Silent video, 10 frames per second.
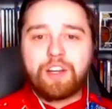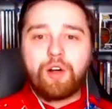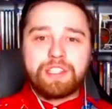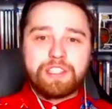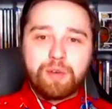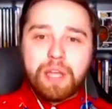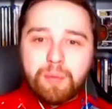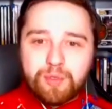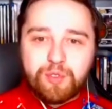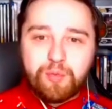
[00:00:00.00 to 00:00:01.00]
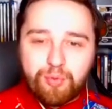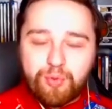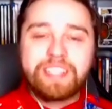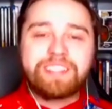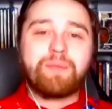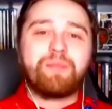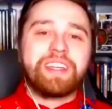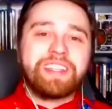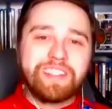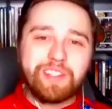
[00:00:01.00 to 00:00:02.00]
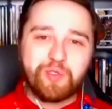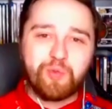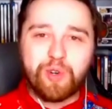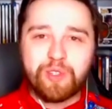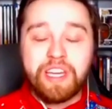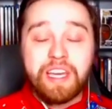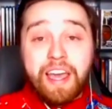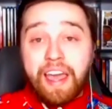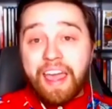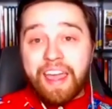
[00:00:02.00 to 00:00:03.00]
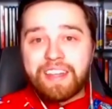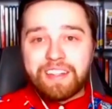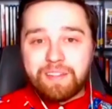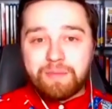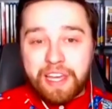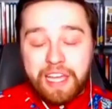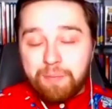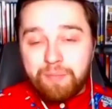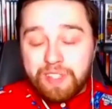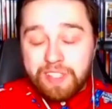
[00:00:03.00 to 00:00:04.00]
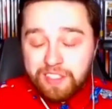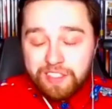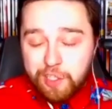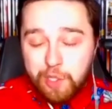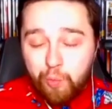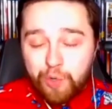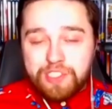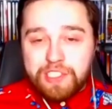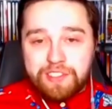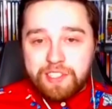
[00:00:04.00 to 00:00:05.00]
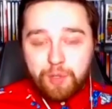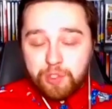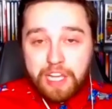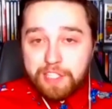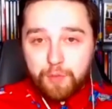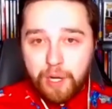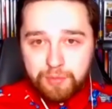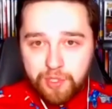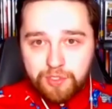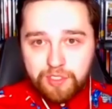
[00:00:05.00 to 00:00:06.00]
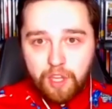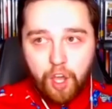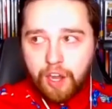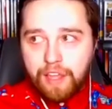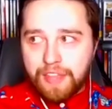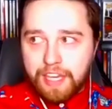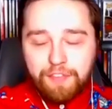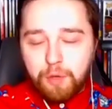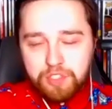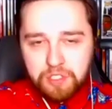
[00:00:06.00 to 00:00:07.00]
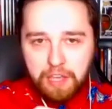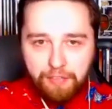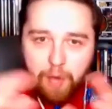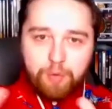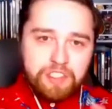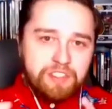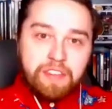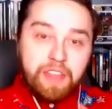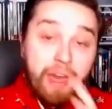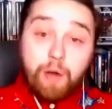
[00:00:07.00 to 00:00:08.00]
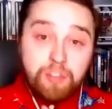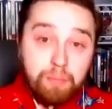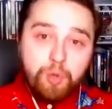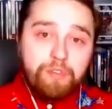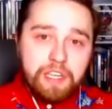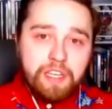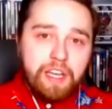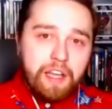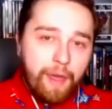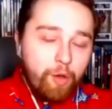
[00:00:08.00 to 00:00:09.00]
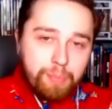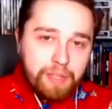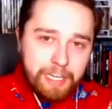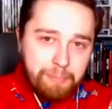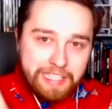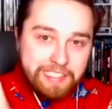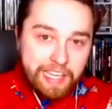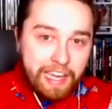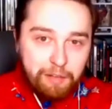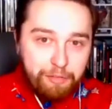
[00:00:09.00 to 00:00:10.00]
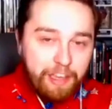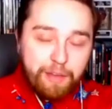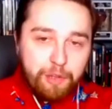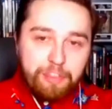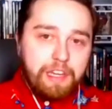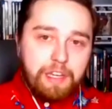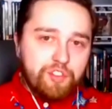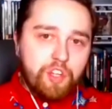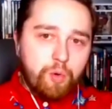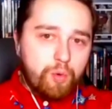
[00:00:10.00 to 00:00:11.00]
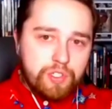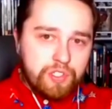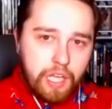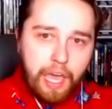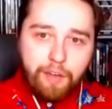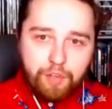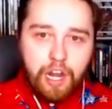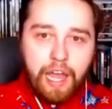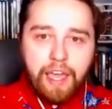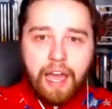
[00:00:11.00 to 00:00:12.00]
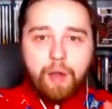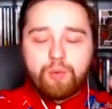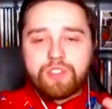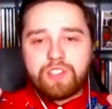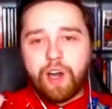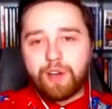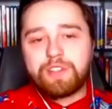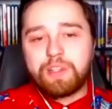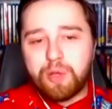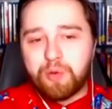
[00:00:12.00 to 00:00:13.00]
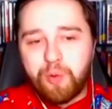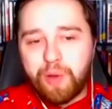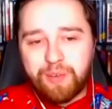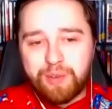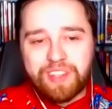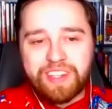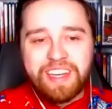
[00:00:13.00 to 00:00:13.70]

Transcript: all, yeah. and you're able to bring something into this world. And like I'm, Clone Wars season seven, those last four episodes like if it was if i were to say that that was a movie that would be like my second favorite thing of star wars ever i i was utterly blown away with it